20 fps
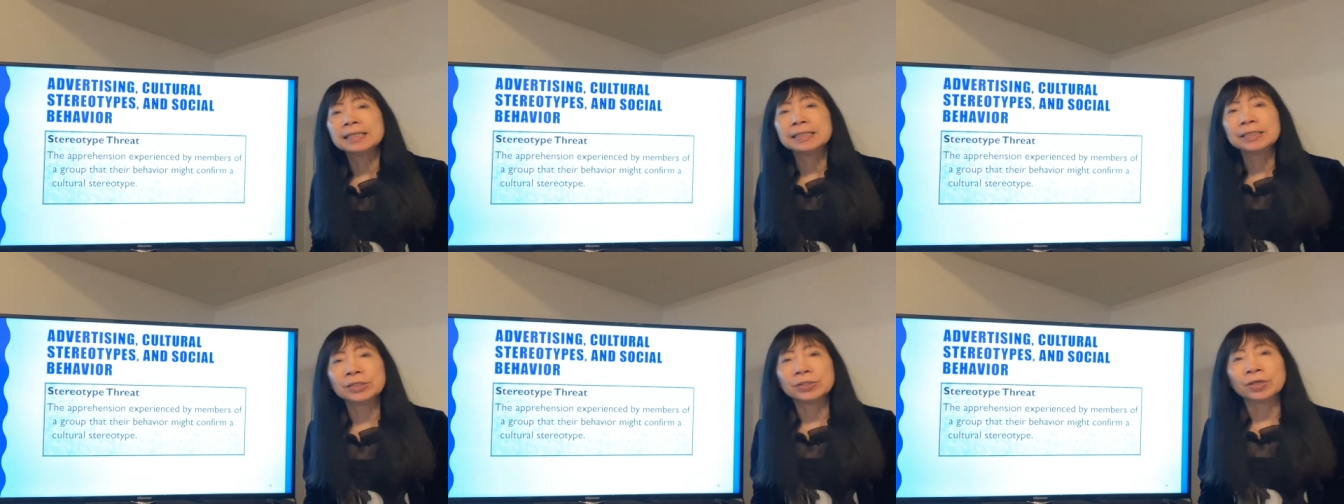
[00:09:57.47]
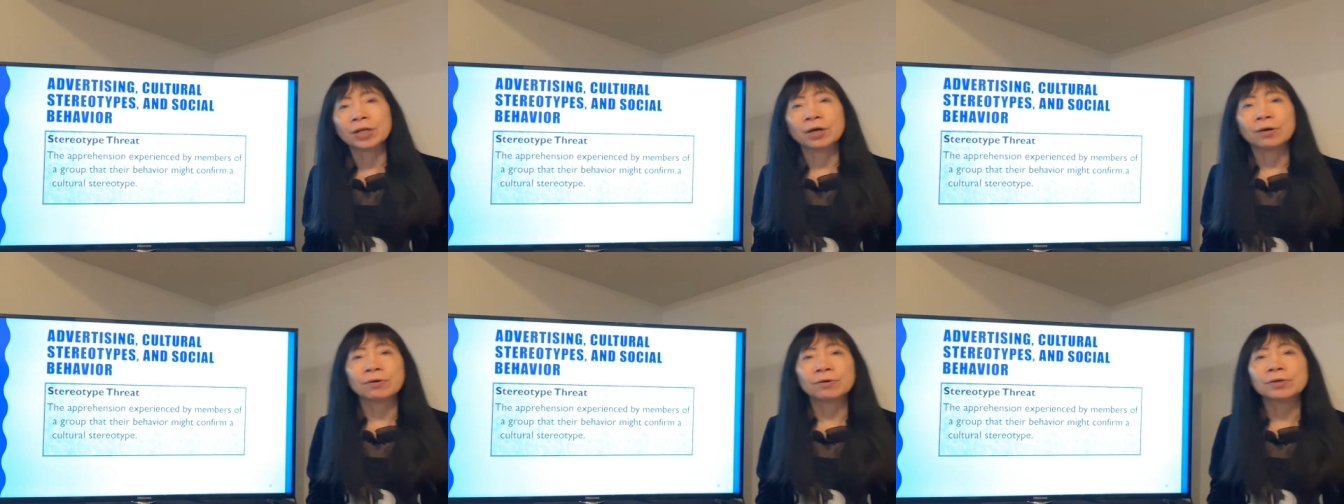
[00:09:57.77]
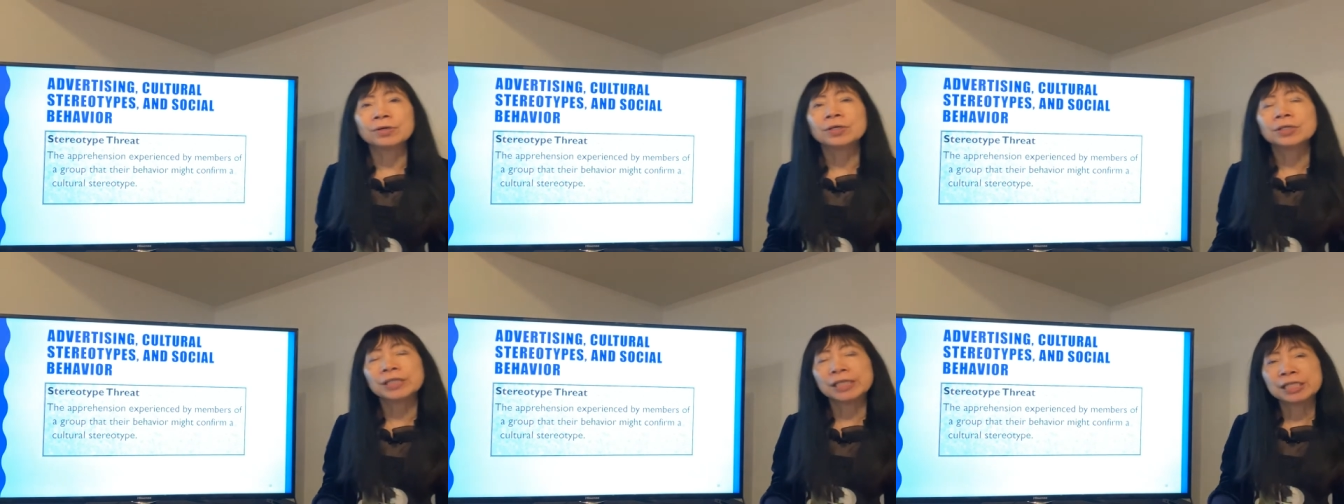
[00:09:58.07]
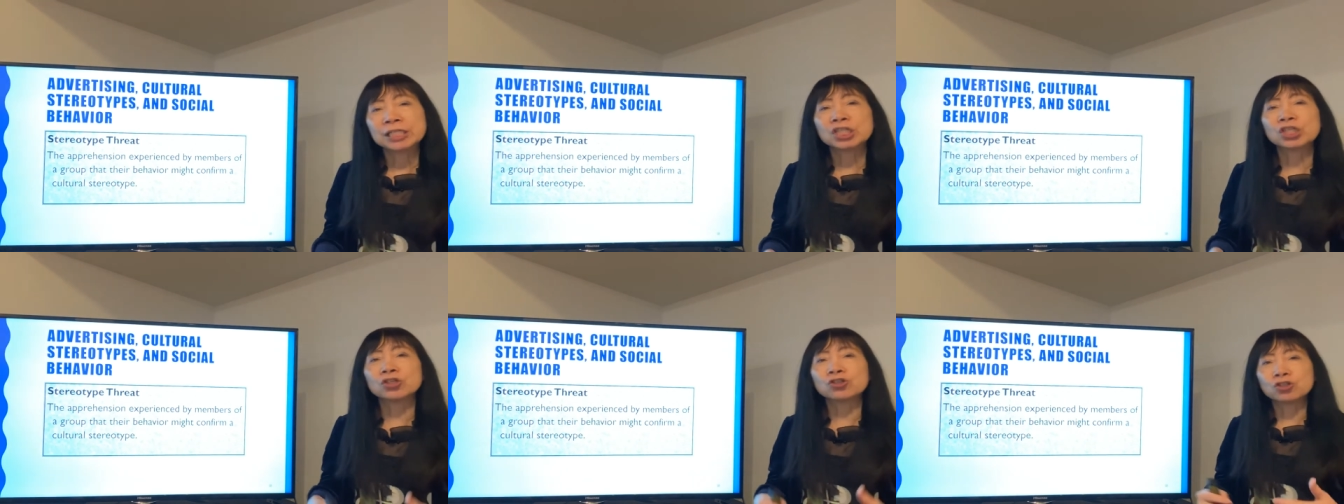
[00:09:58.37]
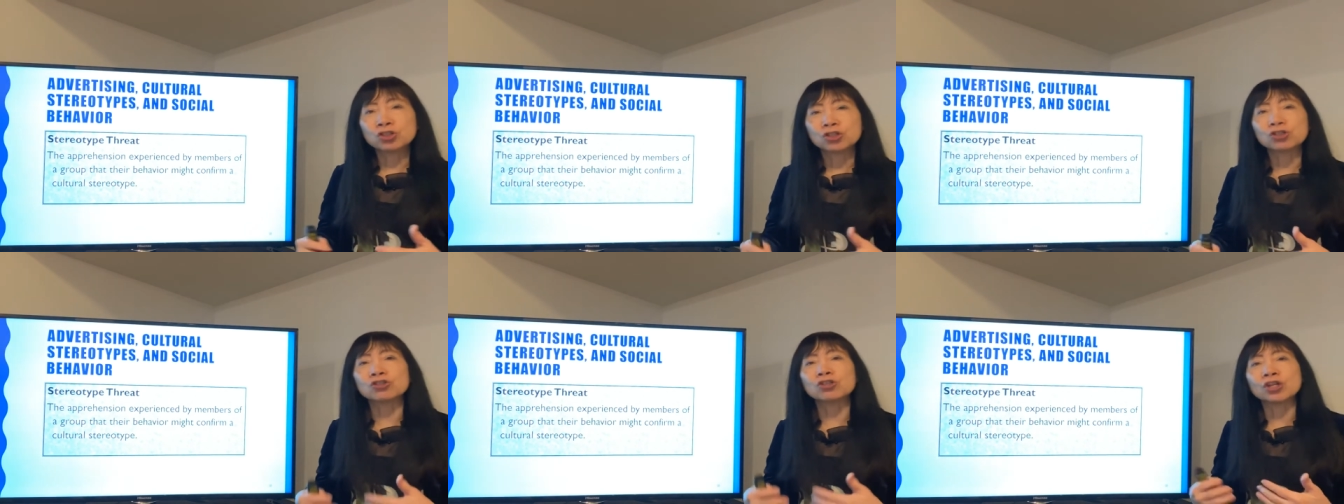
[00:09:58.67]
you know, it's
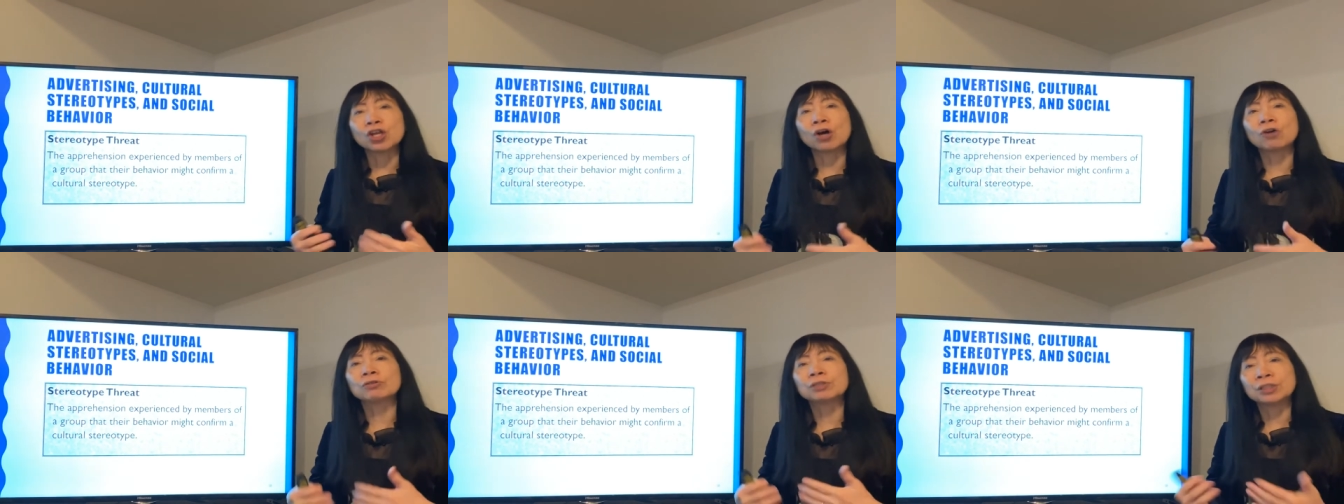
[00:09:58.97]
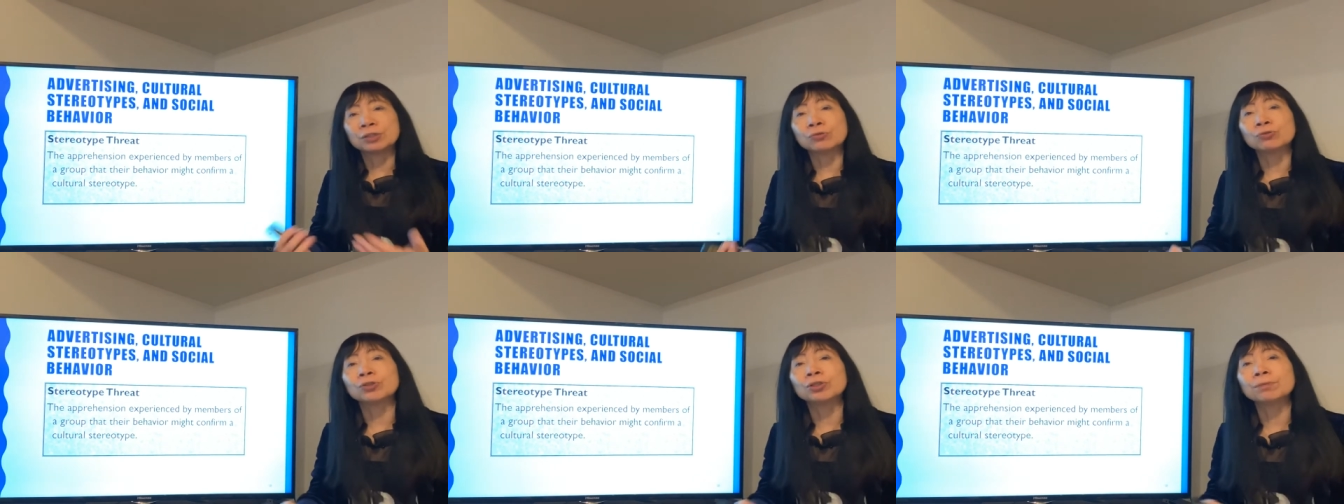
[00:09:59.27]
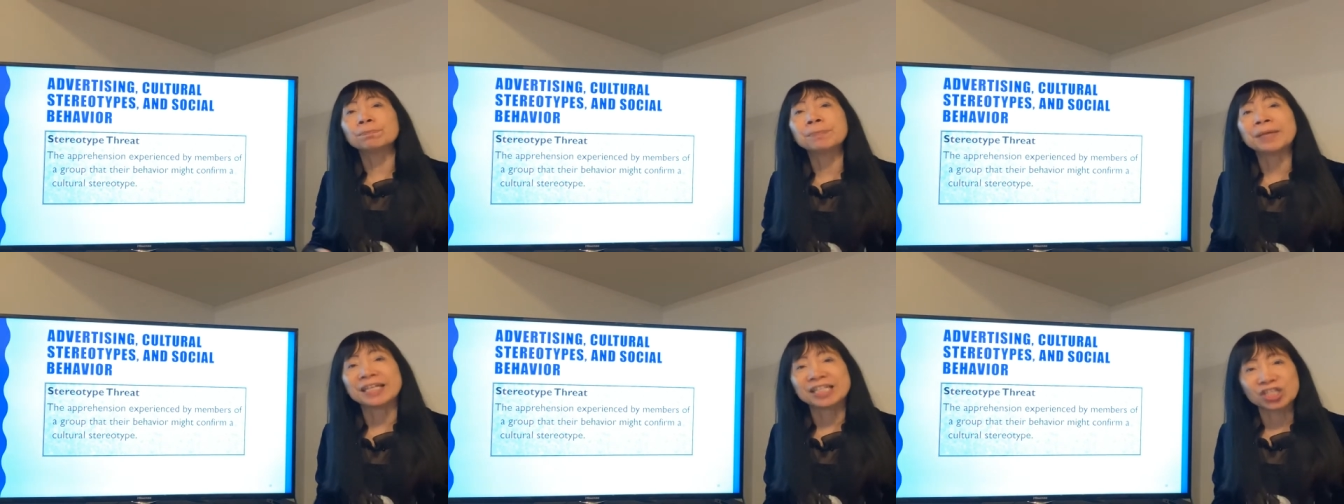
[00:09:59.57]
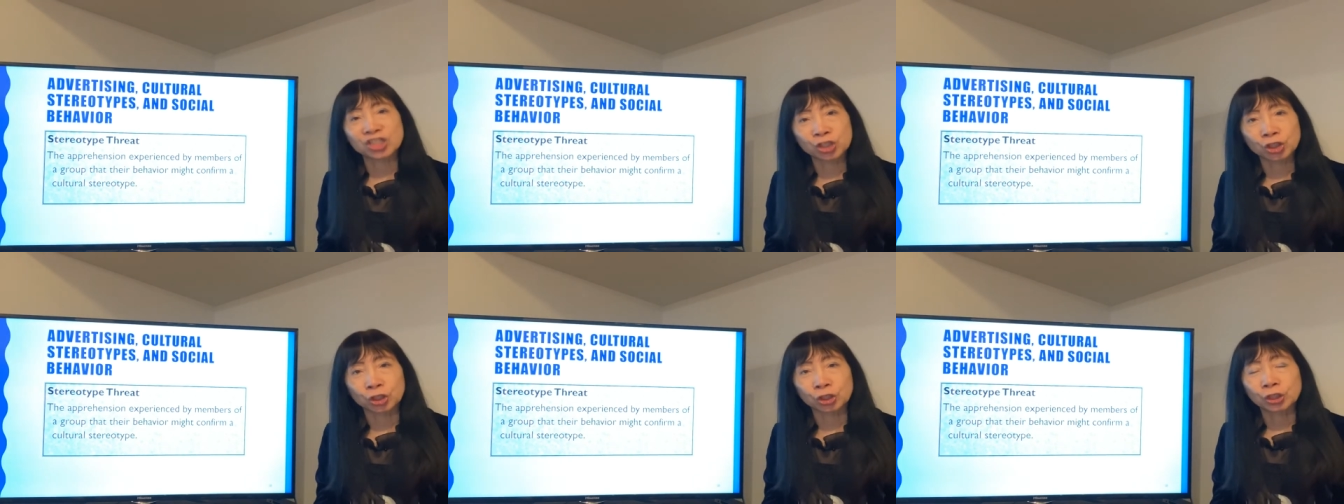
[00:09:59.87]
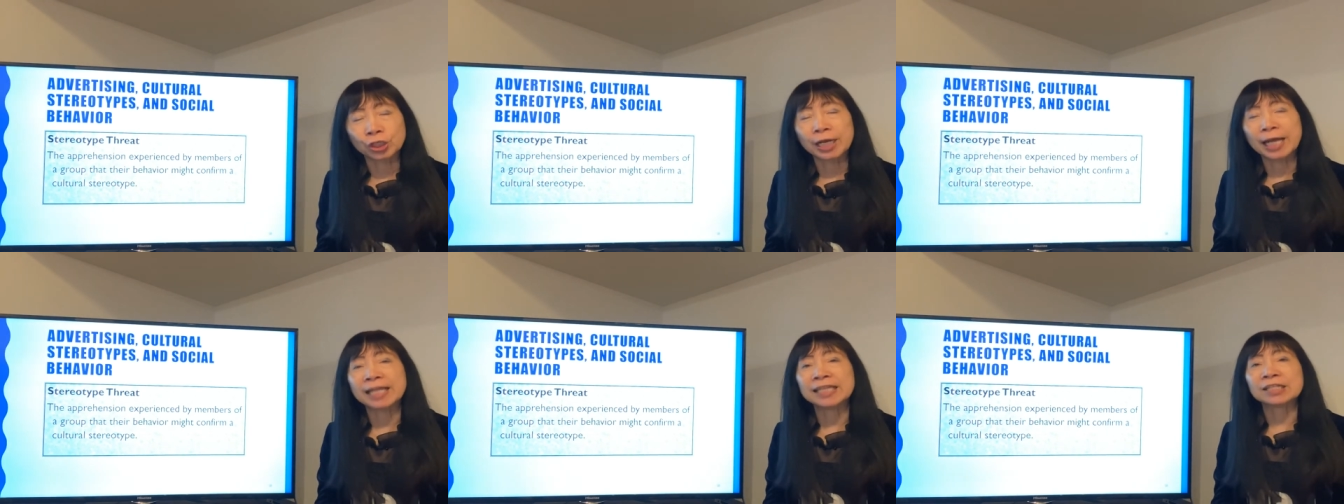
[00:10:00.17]
good to know the real picture
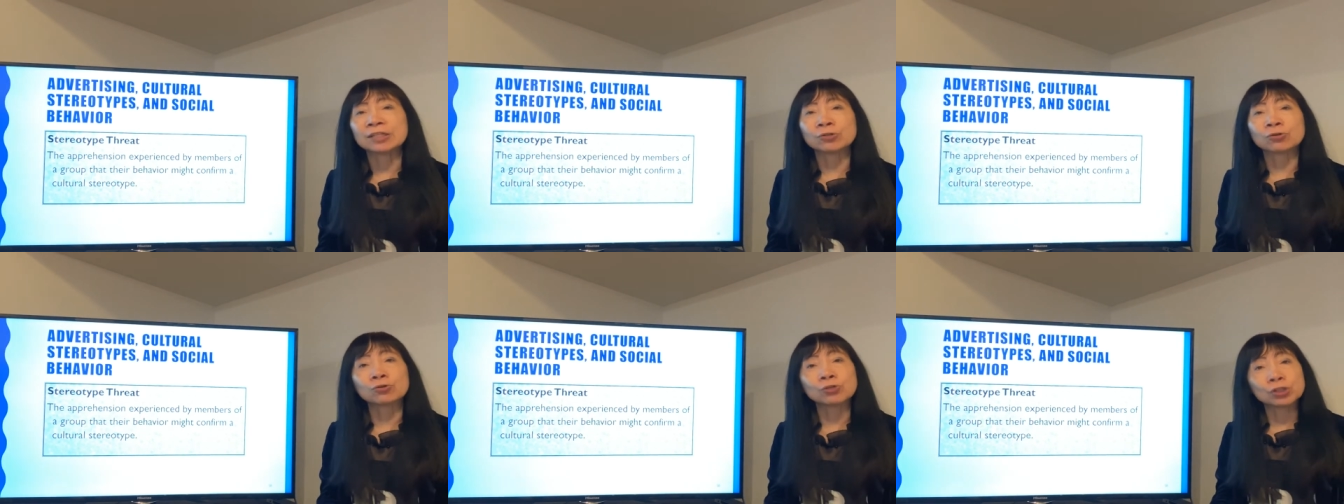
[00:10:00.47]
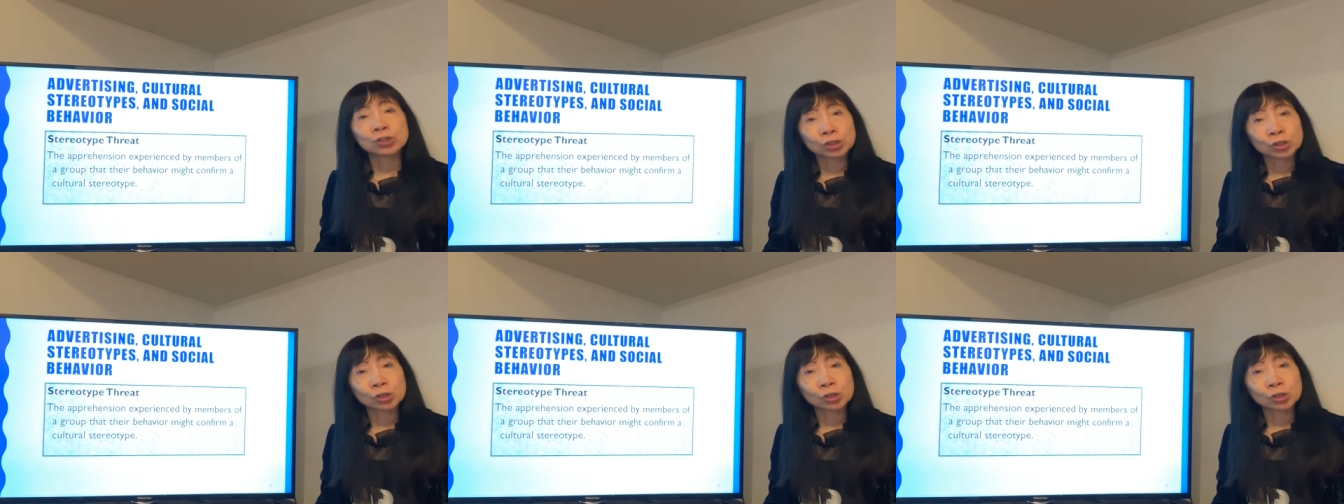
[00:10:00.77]
and a good